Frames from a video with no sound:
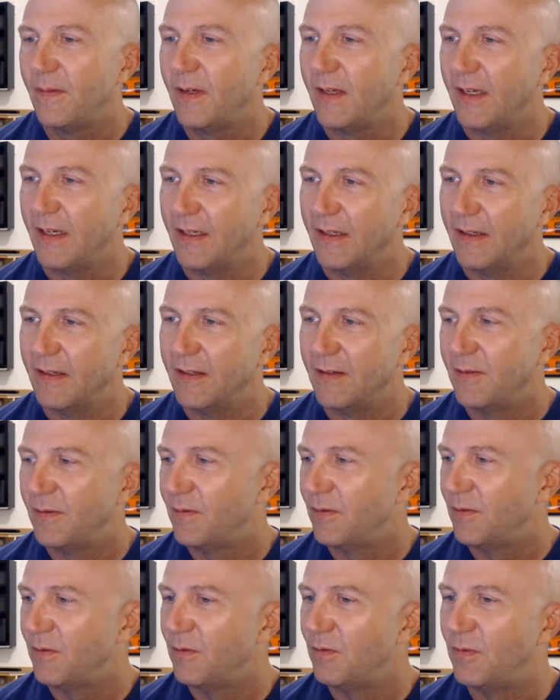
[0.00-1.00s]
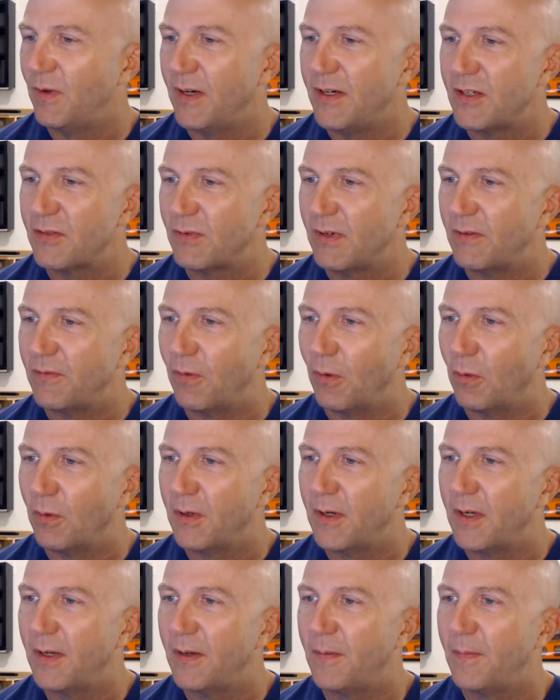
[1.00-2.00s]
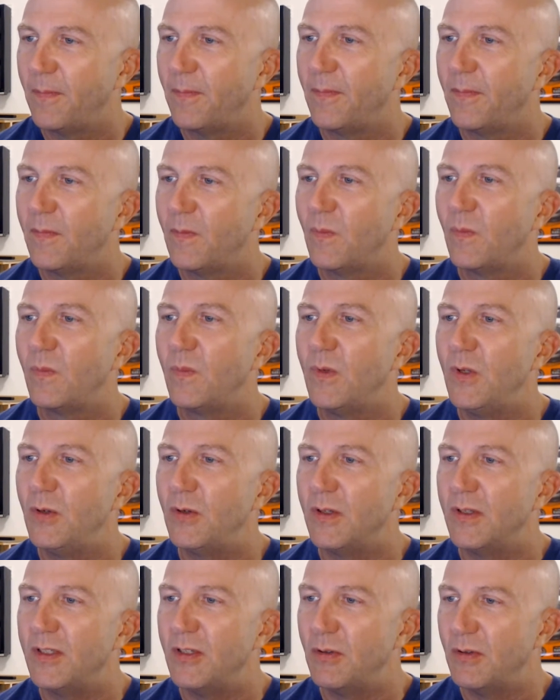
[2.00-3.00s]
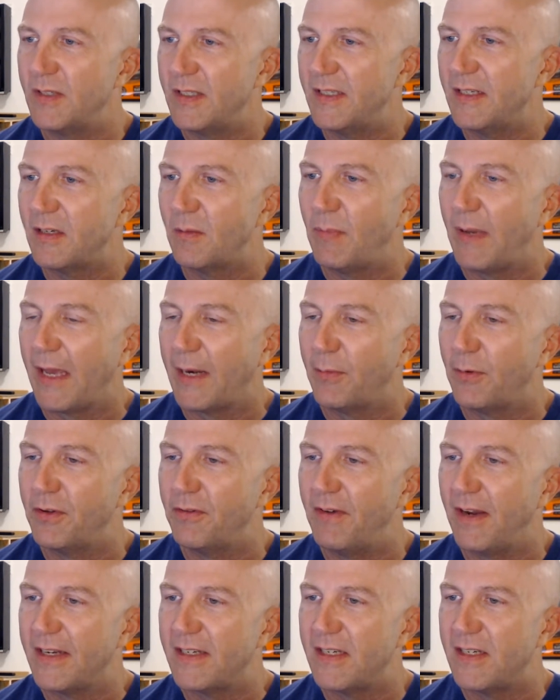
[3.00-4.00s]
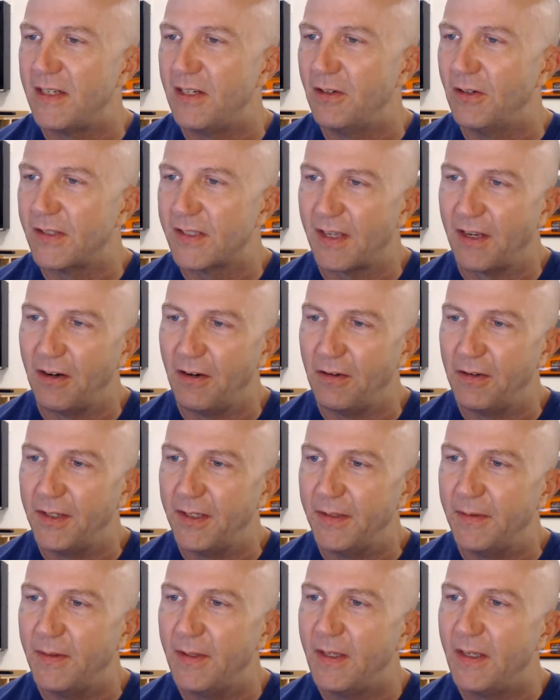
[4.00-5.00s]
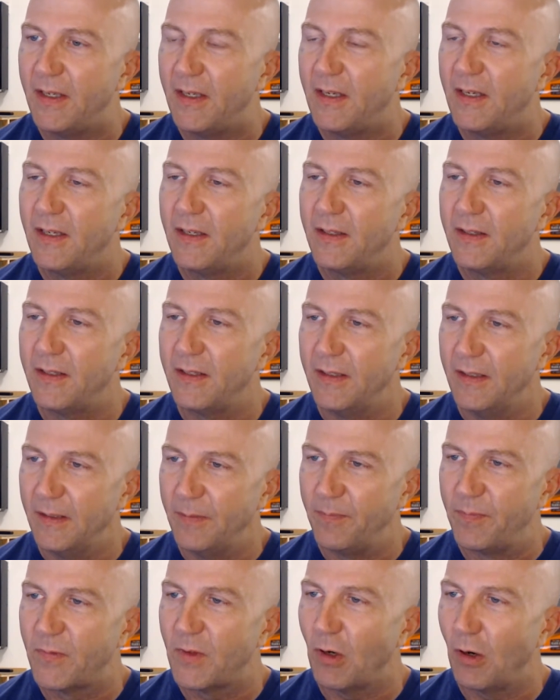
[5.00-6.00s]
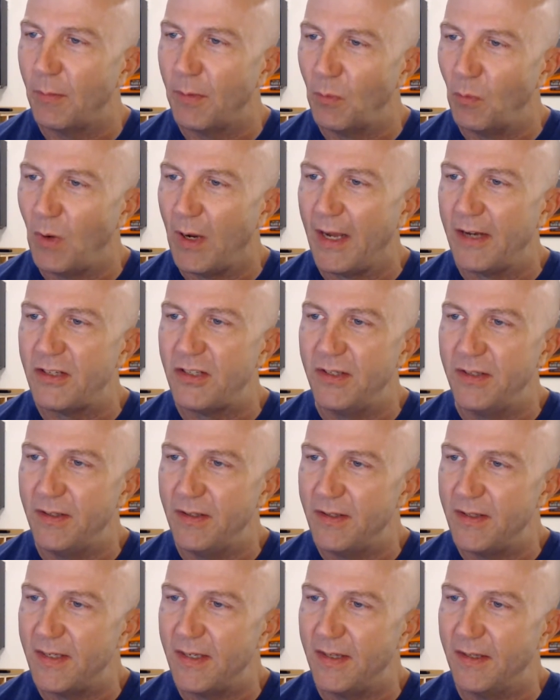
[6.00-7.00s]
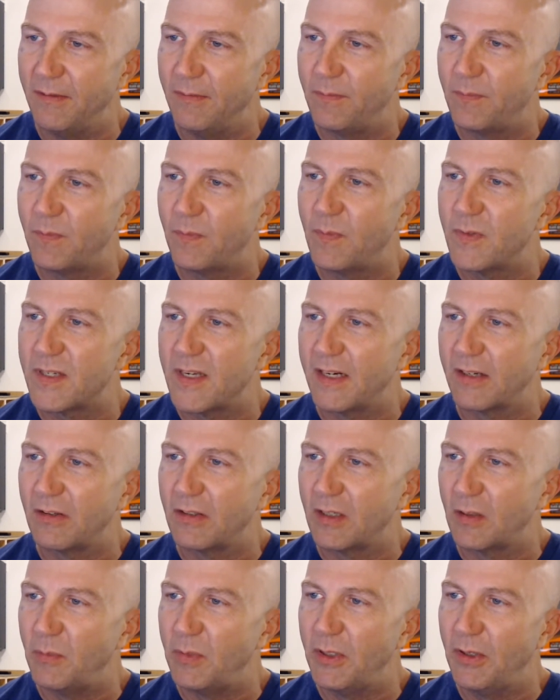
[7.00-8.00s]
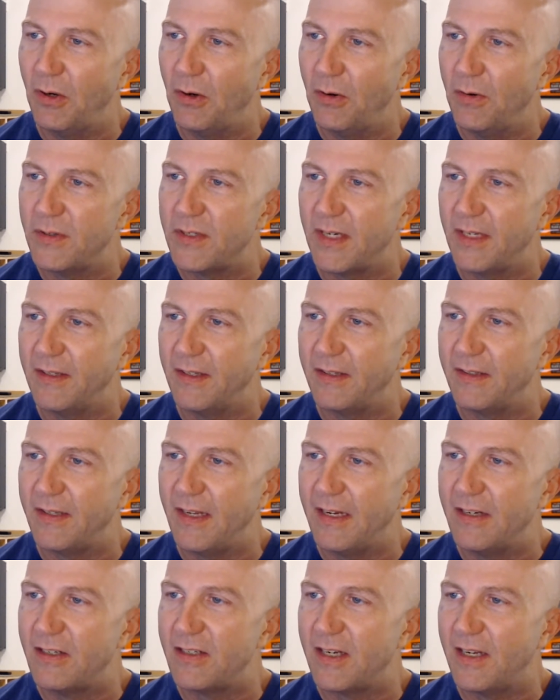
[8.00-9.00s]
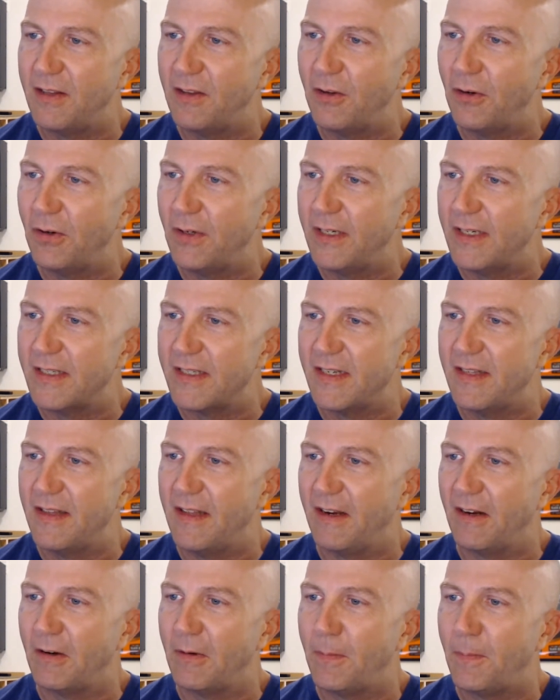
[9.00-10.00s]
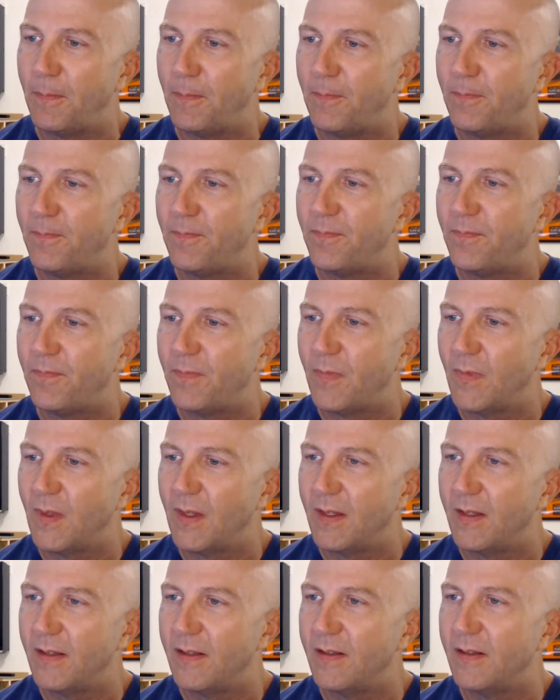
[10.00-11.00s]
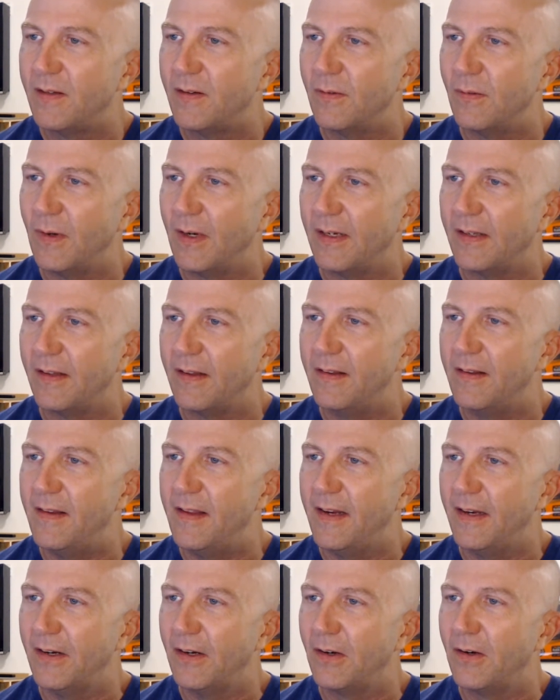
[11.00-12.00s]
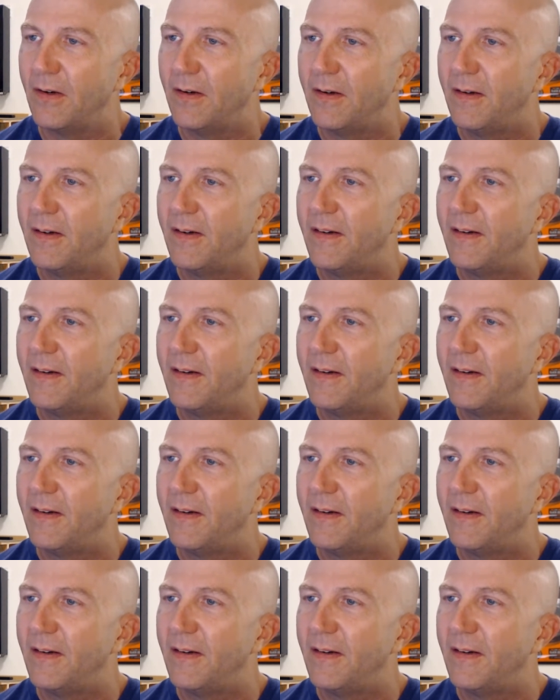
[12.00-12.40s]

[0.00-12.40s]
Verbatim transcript: And very straightforward. You can you can see compatible devices here. It's got all the the Garmin watches and the cycling computers, and the Edge ten thirty is in there, right there.